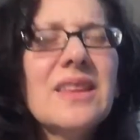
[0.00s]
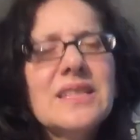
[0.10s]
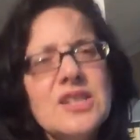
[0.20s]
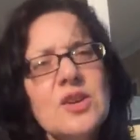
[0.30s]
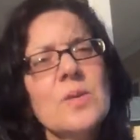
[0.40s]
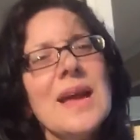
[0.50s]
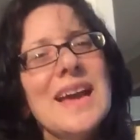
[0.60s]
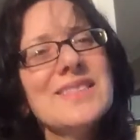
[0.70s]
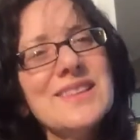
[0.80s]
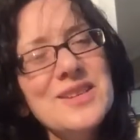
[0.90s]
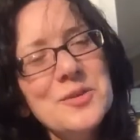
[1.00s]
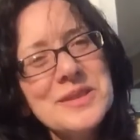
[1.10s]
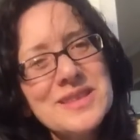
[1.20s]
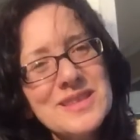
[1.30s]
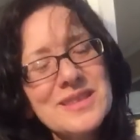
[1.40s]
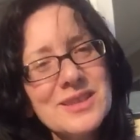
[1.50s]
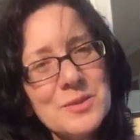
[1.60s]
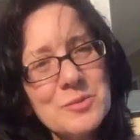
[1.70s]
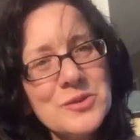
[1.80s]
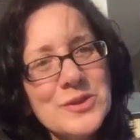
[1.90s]
they do. And you know what the, the
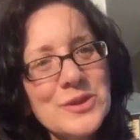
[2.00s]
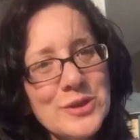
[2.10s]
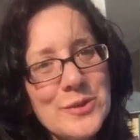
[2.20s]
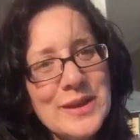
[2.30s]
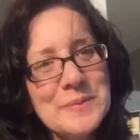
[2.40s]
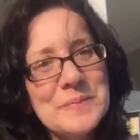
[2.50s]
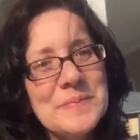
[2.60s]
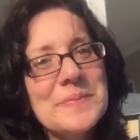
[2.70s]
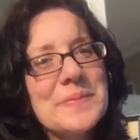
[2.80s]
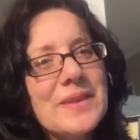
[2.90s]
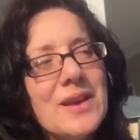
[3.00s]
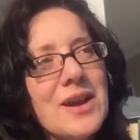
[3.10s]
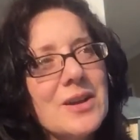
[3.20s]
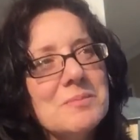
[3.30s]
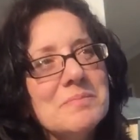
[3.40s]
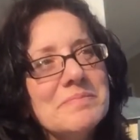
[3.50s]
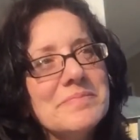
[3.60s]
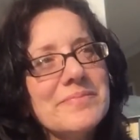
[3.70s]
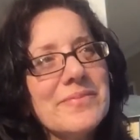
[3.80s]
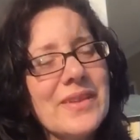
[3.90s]
liberals are doing? Um,
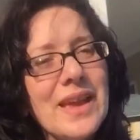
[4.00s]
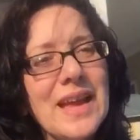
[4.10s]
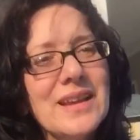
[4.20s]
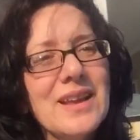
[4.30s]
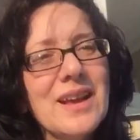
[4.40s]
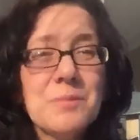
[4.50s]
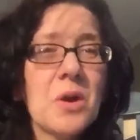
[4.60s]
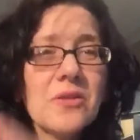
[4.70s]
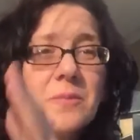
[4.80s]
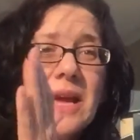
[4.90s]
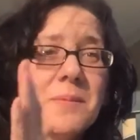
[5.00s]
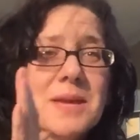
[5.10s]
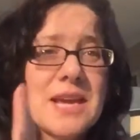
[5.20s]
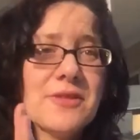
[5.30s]
and part of me, I'm